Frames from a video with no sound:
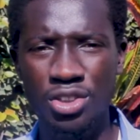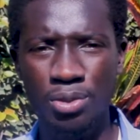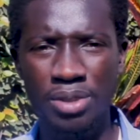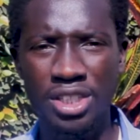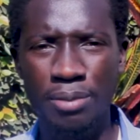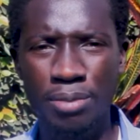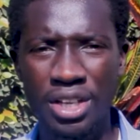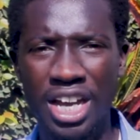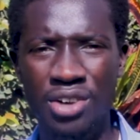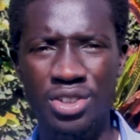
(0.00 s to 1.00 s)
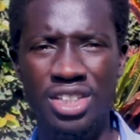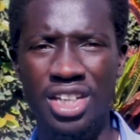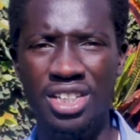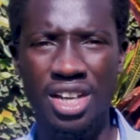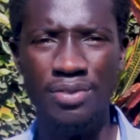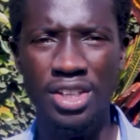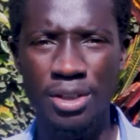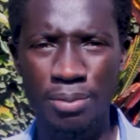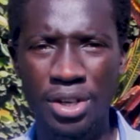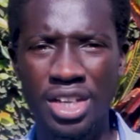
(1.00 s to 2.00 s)
be tabled out, and after
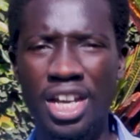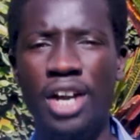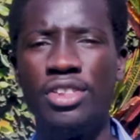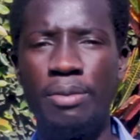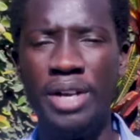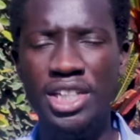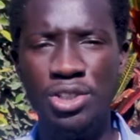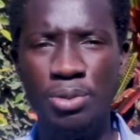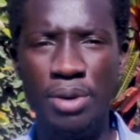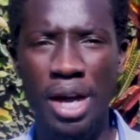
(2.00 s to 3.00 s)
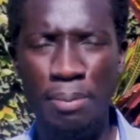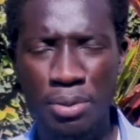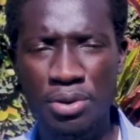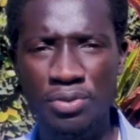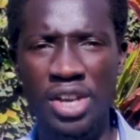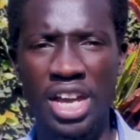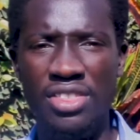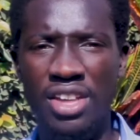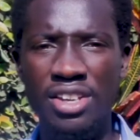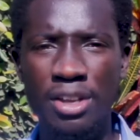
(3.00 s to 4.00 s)
tabling out, the budget will be approved.
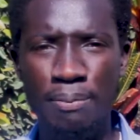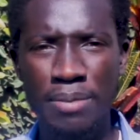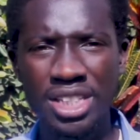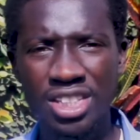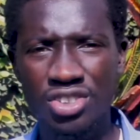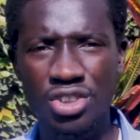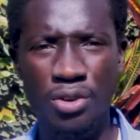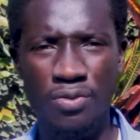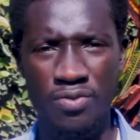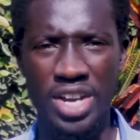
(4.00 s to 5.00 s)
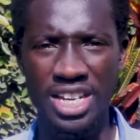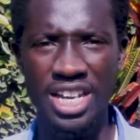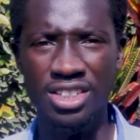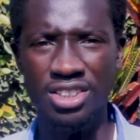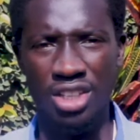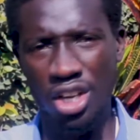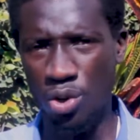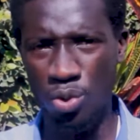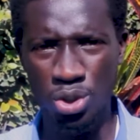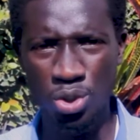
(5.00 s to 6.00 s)
Then the Ministry of Finance
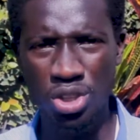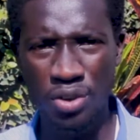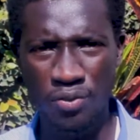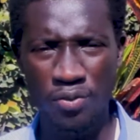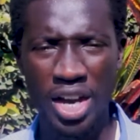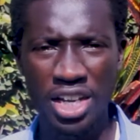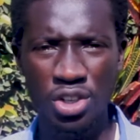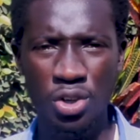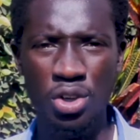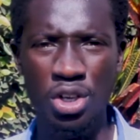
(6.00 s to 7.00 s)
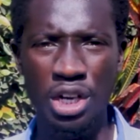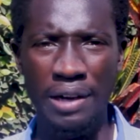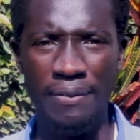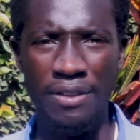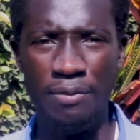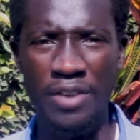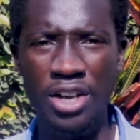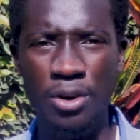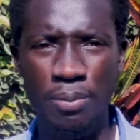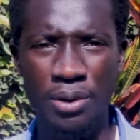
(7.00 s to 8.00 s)
will do the final
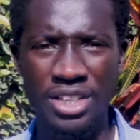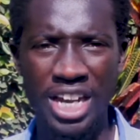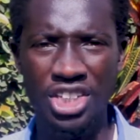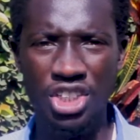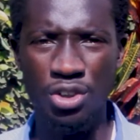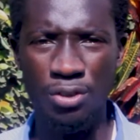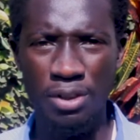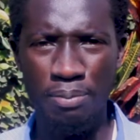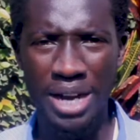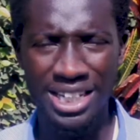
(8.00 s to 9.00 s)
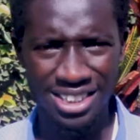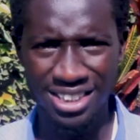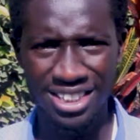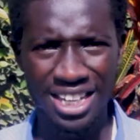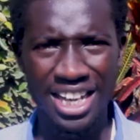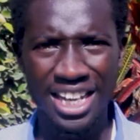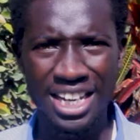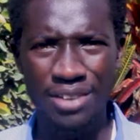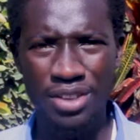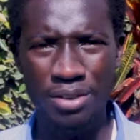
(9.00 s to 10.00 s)
production of the budget.
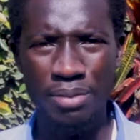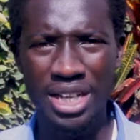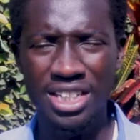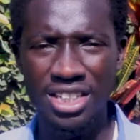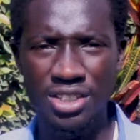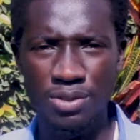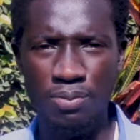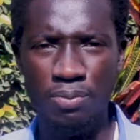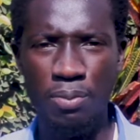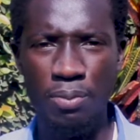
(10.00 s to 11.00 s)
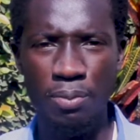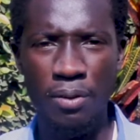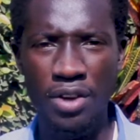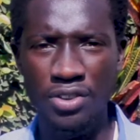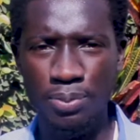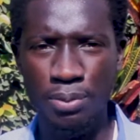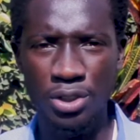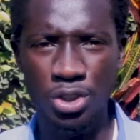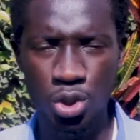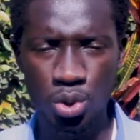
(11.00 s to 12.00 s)
And after the budget is
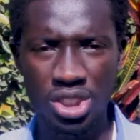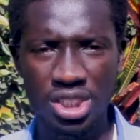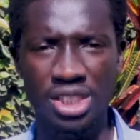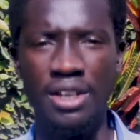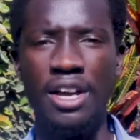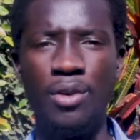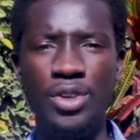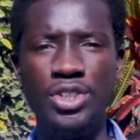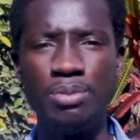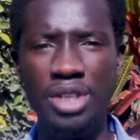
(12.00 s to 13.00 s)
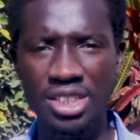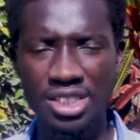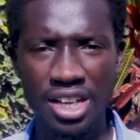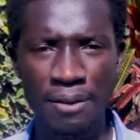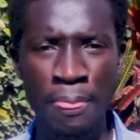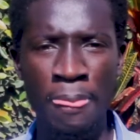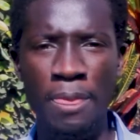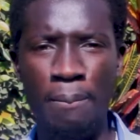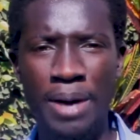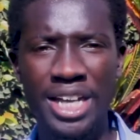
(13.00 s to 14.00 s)
produced, which means the
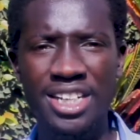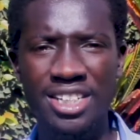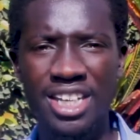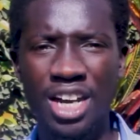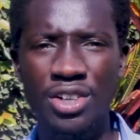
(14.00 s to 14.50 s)
budget now